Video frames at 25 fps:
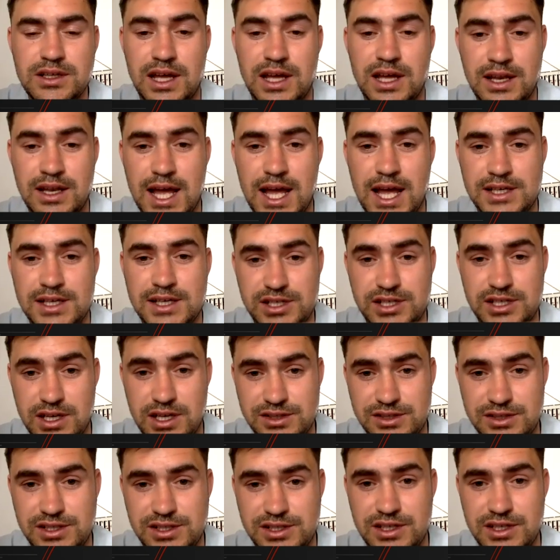that next
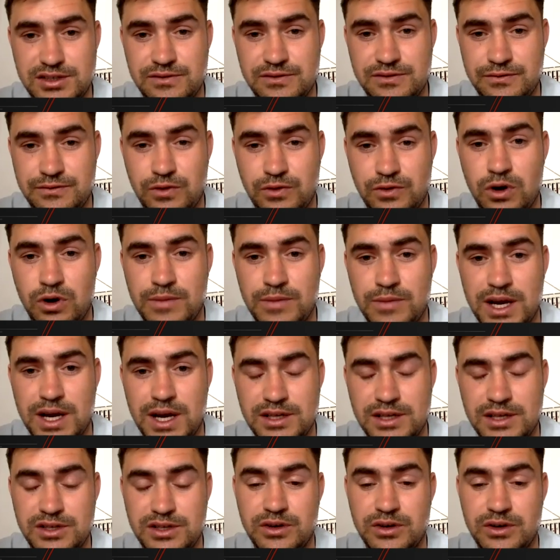year's season format
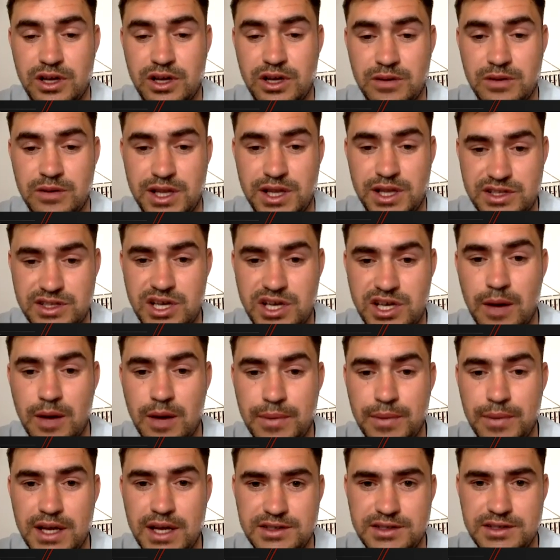is only going to be the
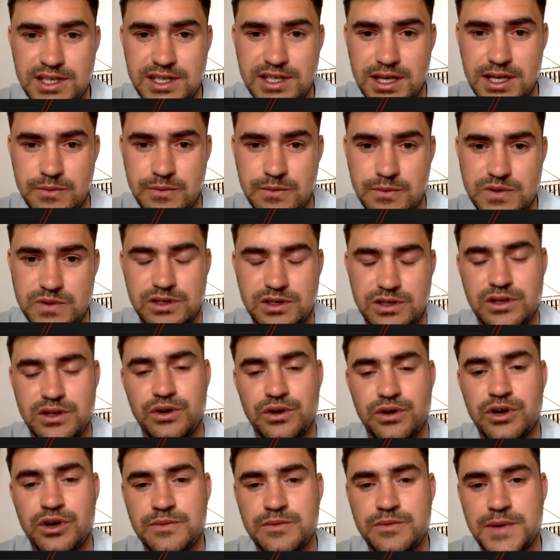top 8 teams. So
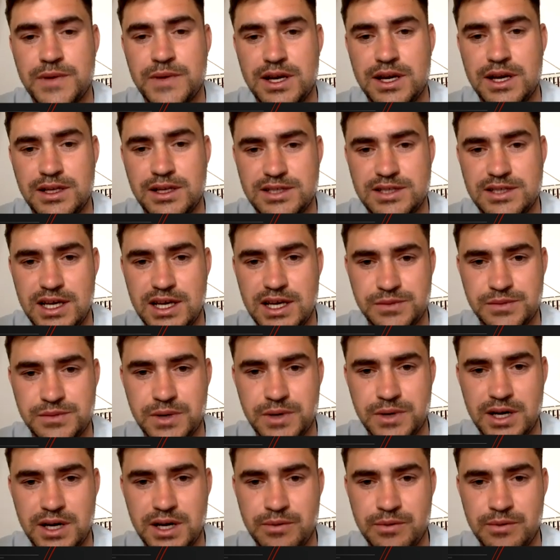that automatically takes
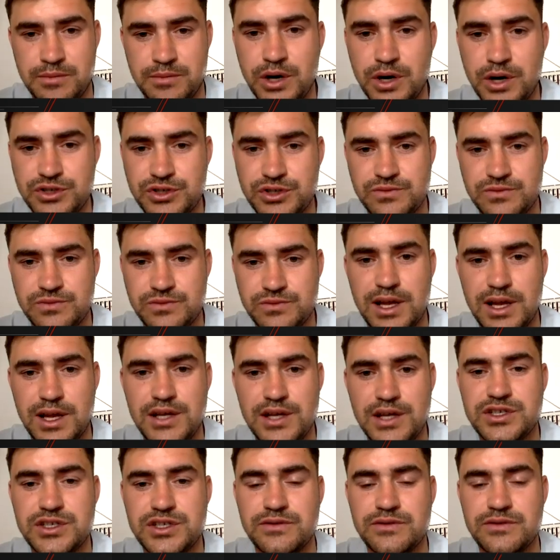away promotion
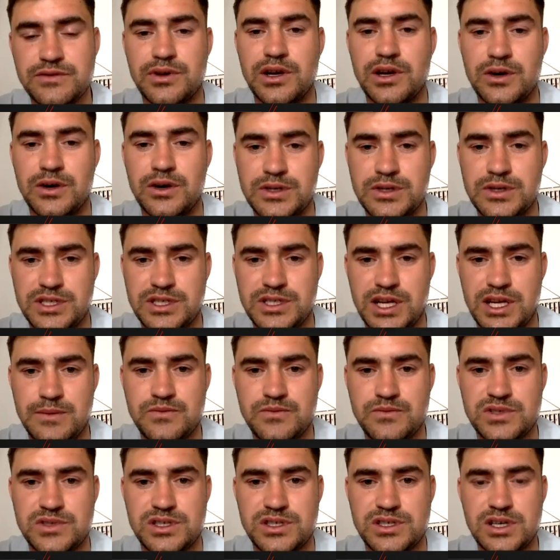relegation for lower
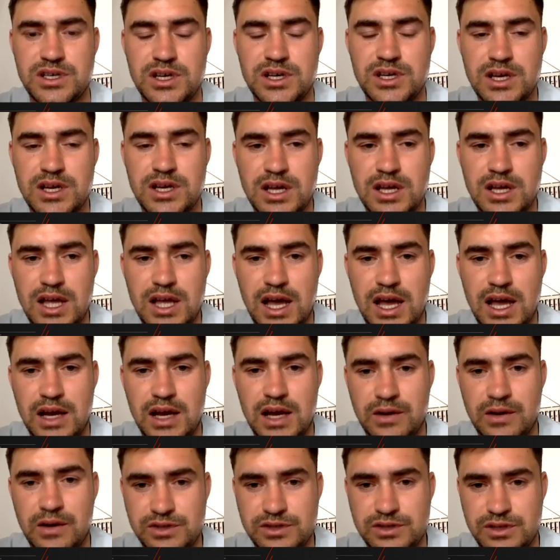teams, and
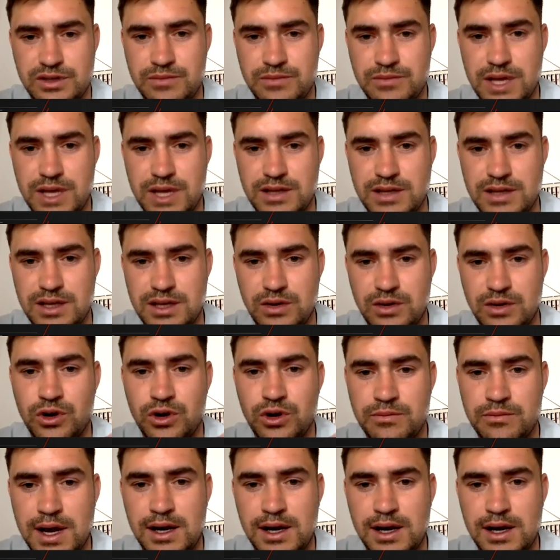it also meant that
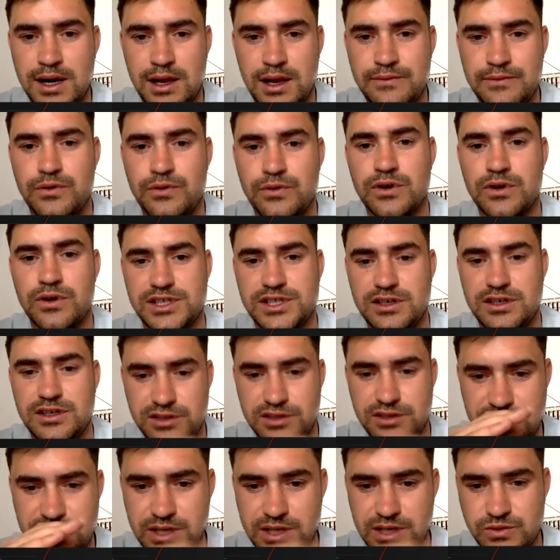automatically 4
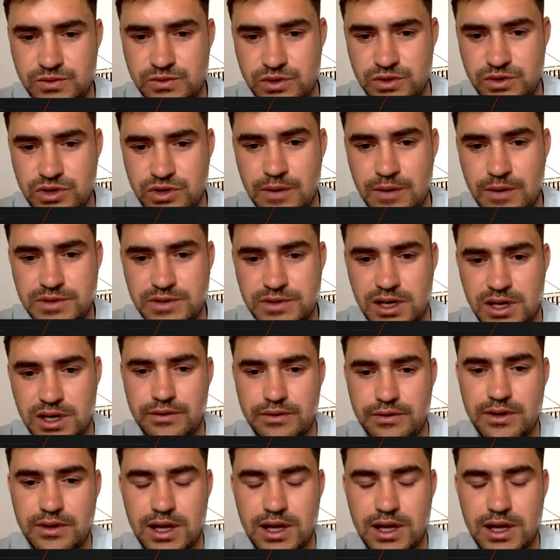series teams were dropped off.